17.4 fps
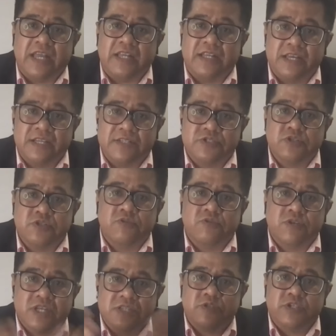and the two
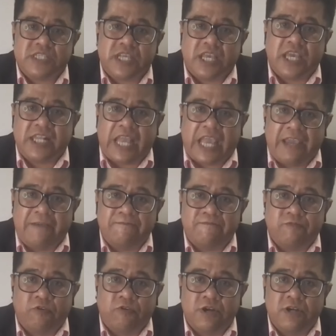countries can
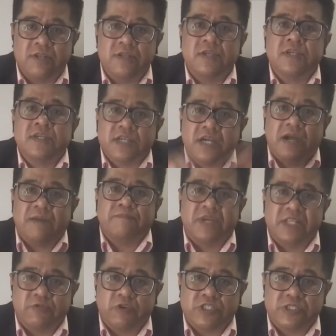aim for
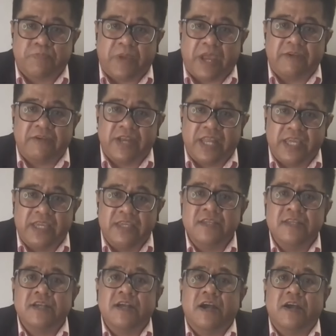common
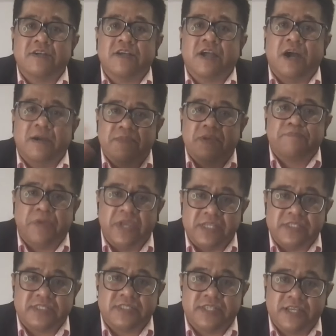prosperity or common
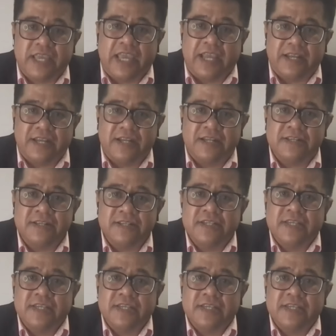peace together.